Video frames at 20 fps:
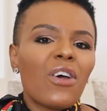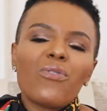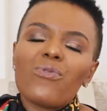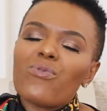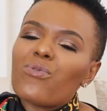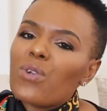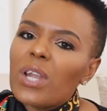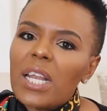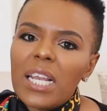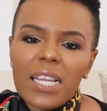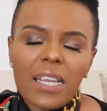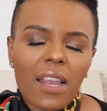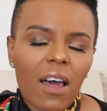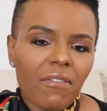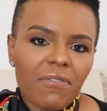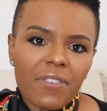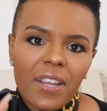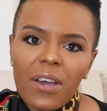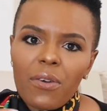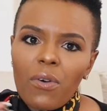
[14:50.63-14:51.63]
really
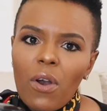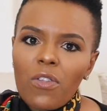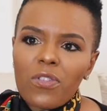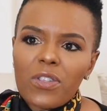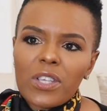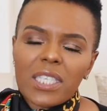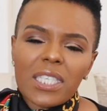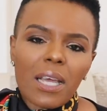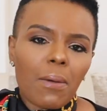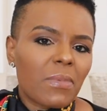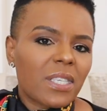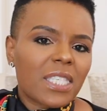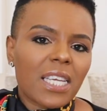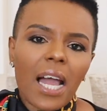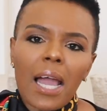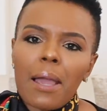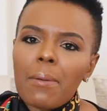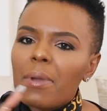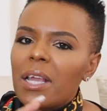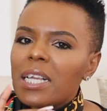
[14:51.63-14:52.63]
lovely around the
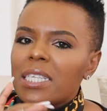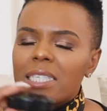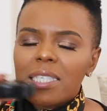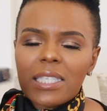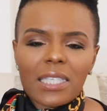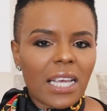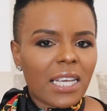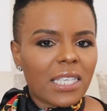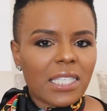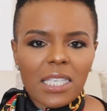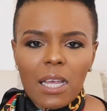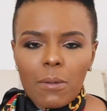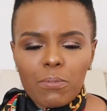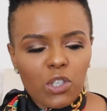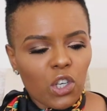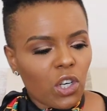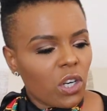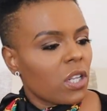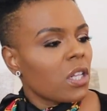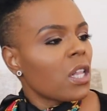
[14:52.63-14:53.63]
summertime. It's
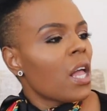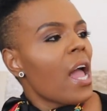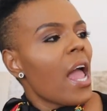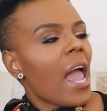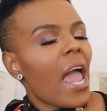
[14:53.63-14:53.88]
exceptional.